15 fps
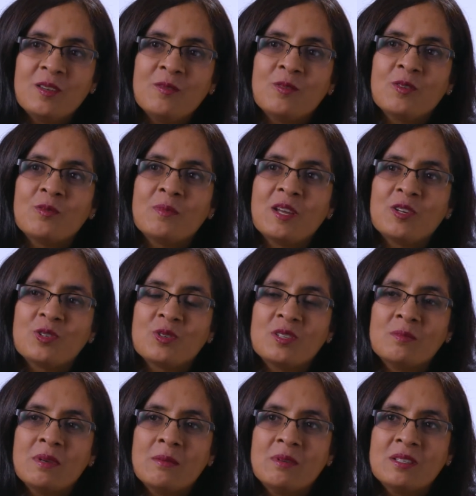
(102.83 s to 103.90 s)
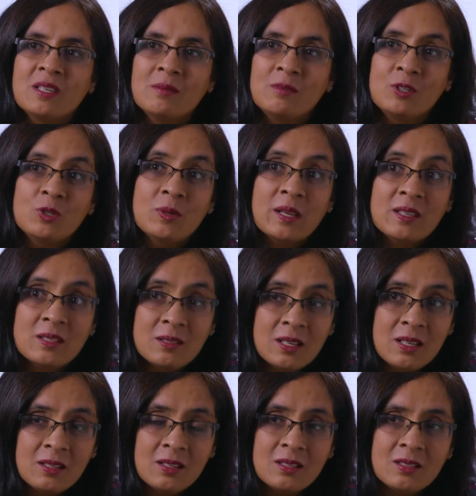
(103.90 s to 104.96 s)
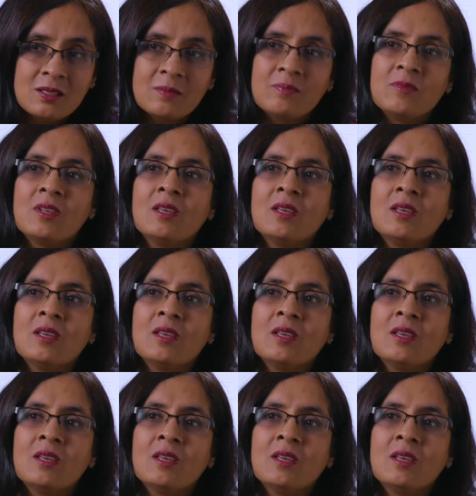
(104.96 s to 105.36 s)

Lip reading: You want to make sure the baby is able to excrete this.